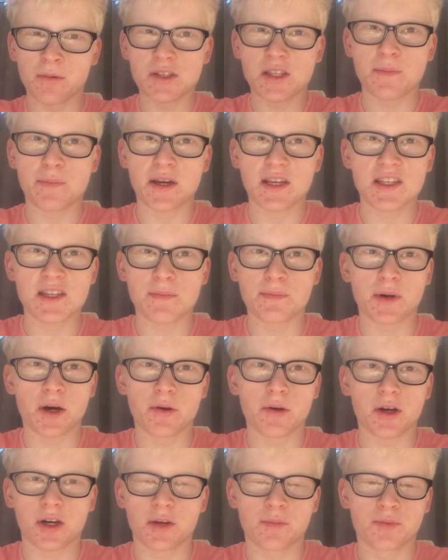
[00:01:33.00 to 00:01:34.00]
was the best that
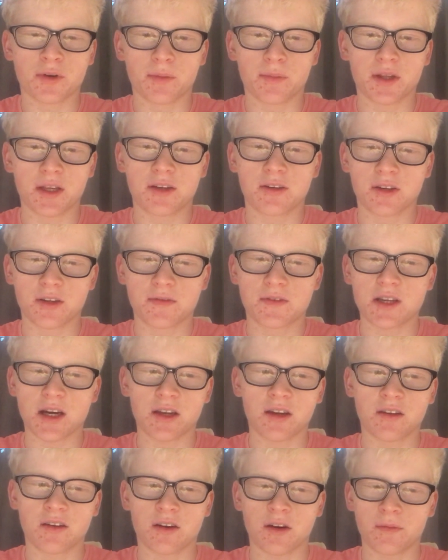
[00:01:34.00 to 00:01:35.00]
Bowyer could have
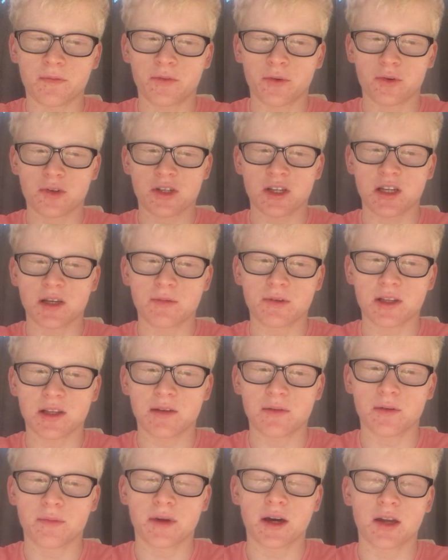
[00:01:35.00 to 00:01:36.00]
done, unfortunately, with
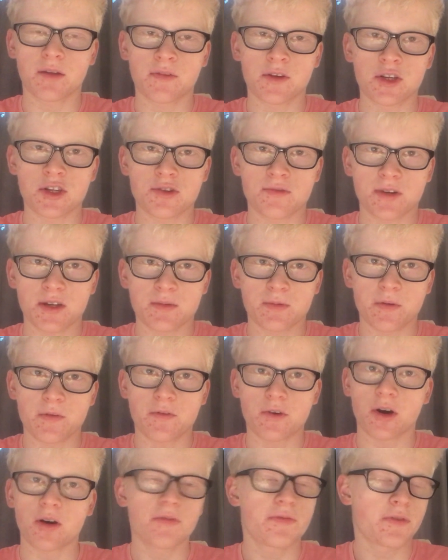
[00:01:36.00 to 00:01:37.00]
the amount of injuries we've
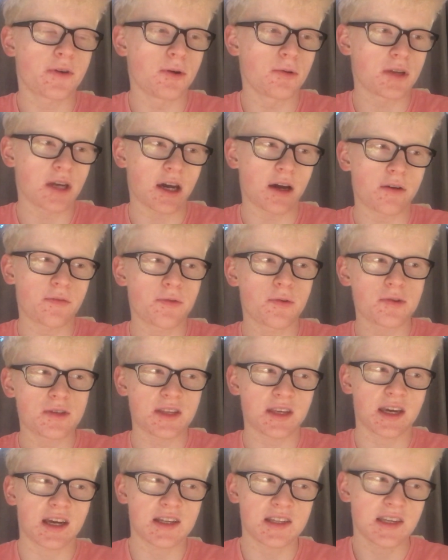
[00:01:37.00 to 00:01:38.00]
got. Field out,
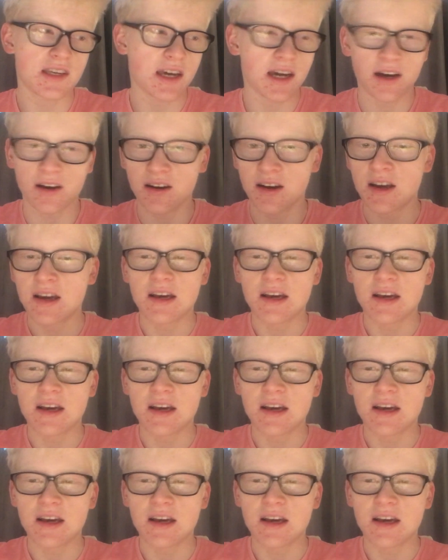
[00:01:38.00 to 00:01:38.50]
Forster-Caskey out,